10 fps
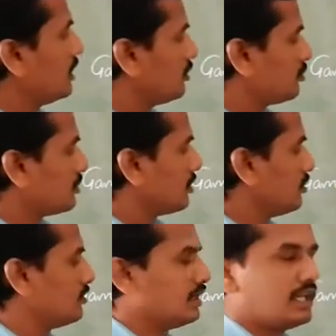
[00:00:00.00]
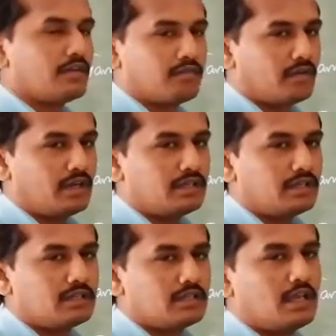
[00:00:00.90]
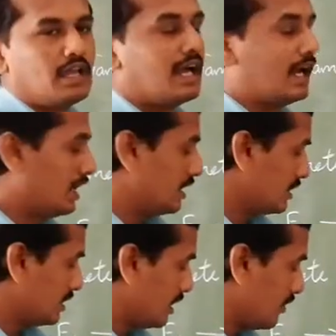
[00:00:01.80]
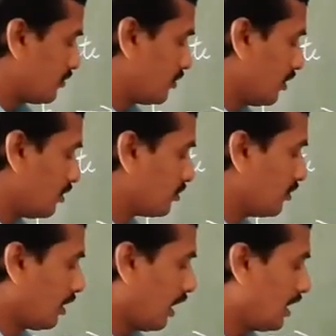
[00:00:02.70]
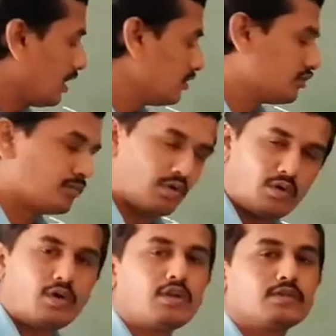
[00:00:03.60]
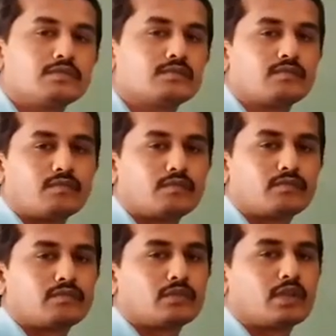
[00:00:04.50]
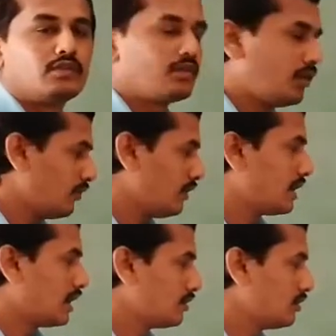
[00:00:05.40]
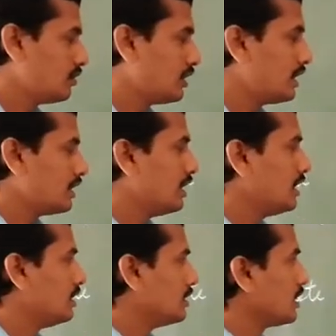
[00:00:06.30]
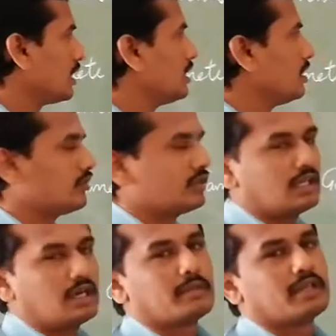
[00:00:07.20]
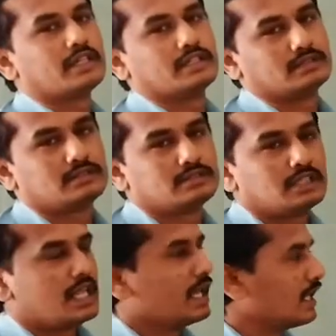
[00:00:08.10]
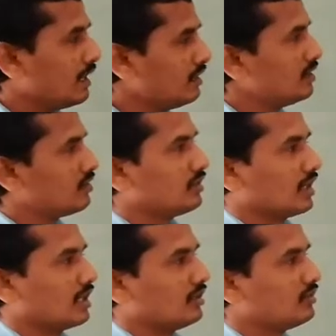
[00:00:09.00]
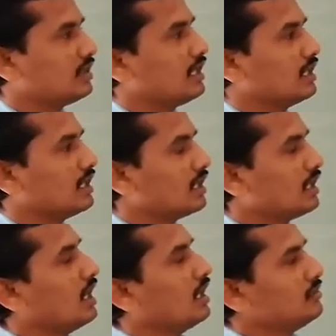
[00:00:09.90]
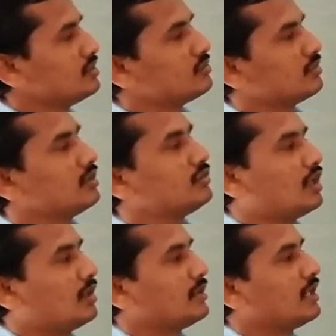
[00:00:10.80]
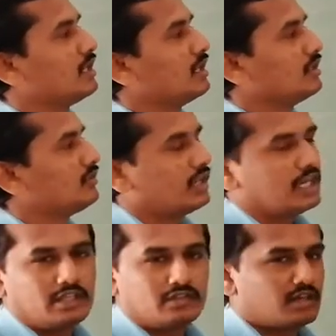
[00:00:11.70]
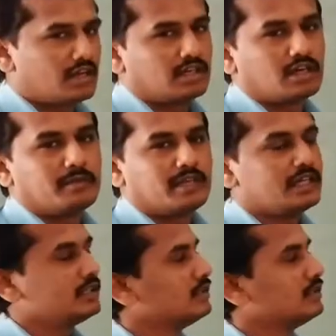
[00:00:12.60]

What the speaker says: is produced in F1 and in F2 also red is more. So, we concluded red is a dominant. In this class here which one is dominant? Is red is not dominant,